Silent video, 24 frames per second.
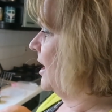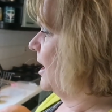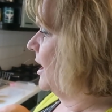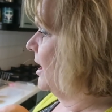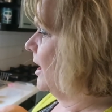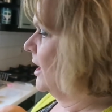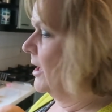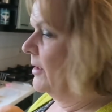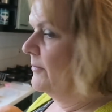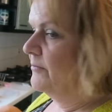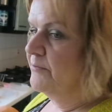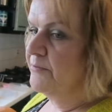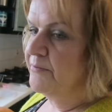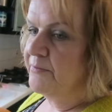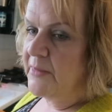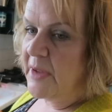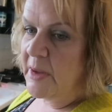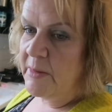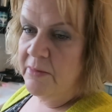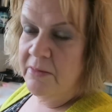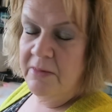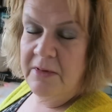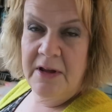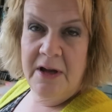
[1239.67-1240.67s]

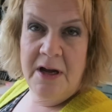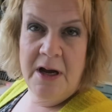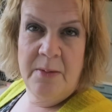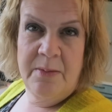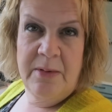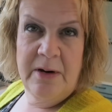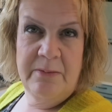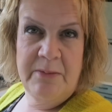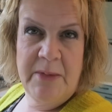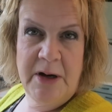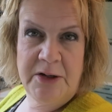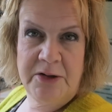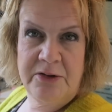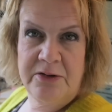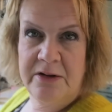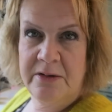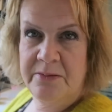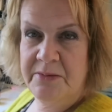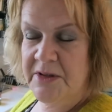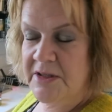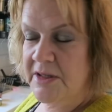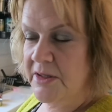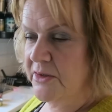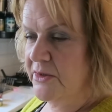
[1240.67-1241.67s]
maybe with a couple of
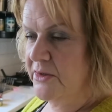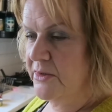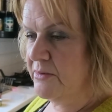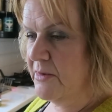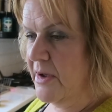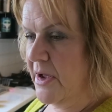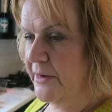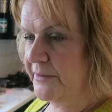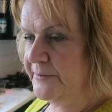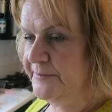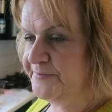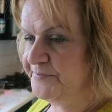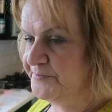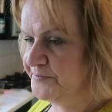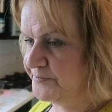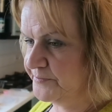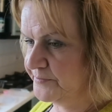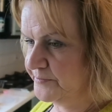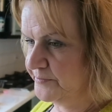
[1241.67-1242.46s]
mushrooms in as well.